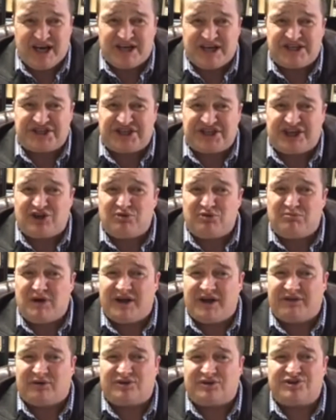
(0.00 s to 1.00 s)
Single
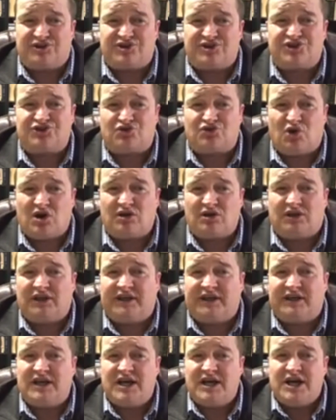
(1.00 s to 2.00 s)
mothers are
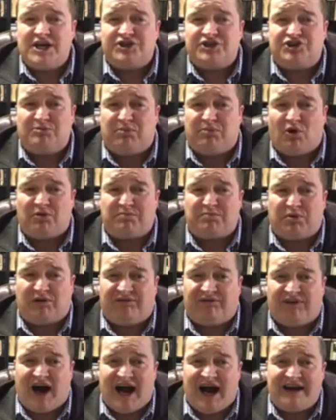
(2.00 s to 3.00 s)
struggling to both
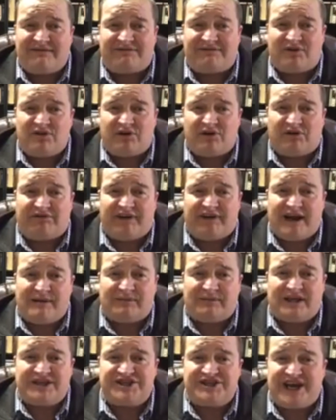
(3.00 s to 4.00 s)
provide for their
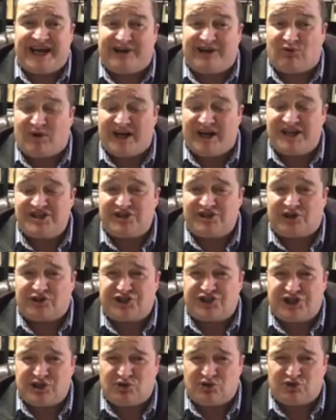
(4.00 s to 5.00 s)
families and raise their
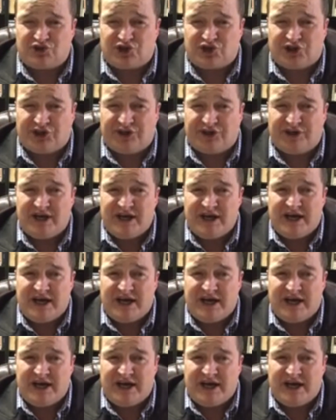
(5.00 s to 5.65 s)
children